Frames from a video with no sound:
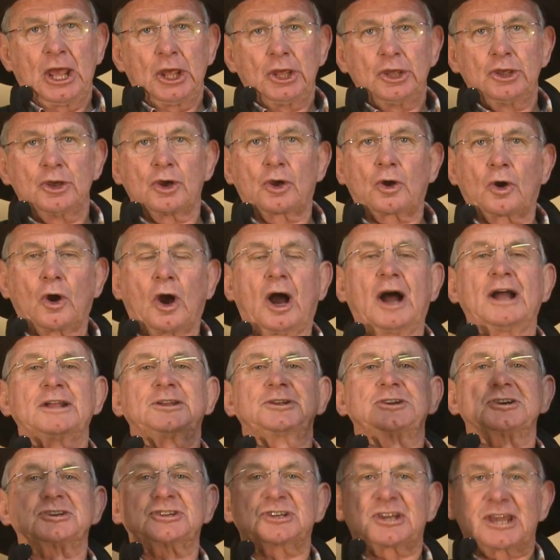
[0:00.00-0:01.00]
You can't
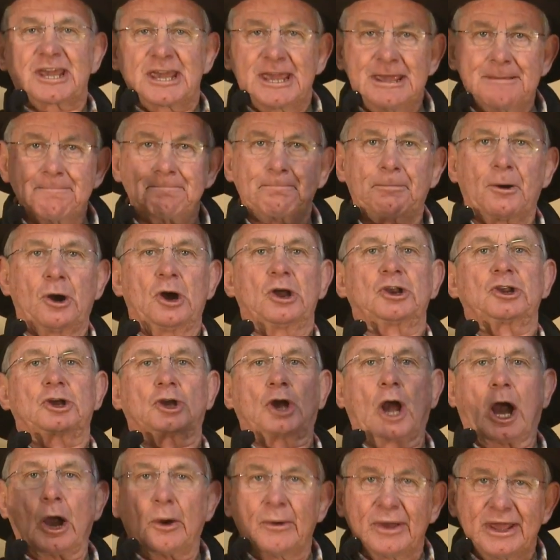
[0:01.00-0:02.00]
just keep on
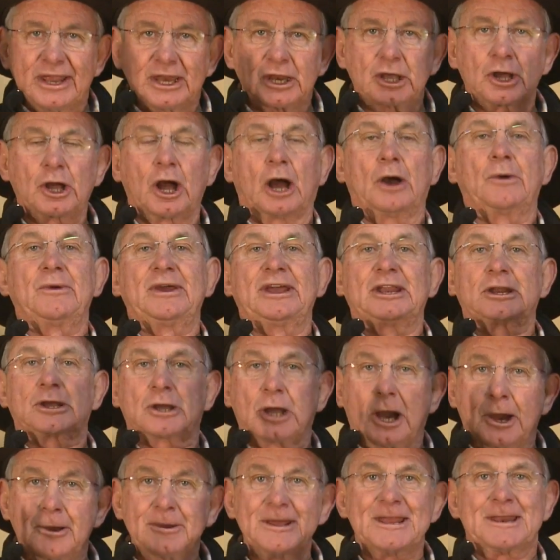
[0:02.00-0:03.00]
going, going,
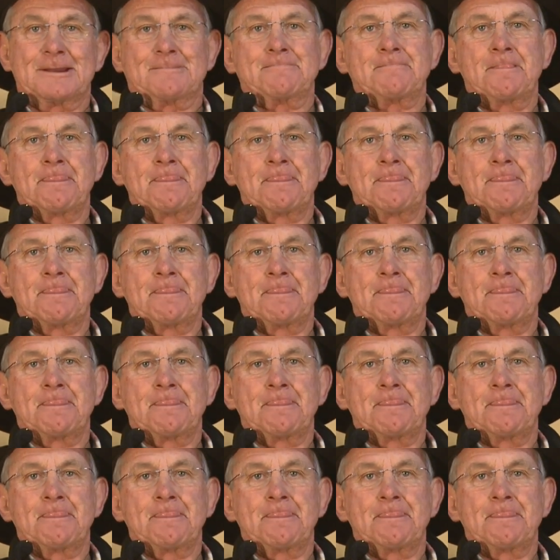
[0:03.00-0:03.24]
going.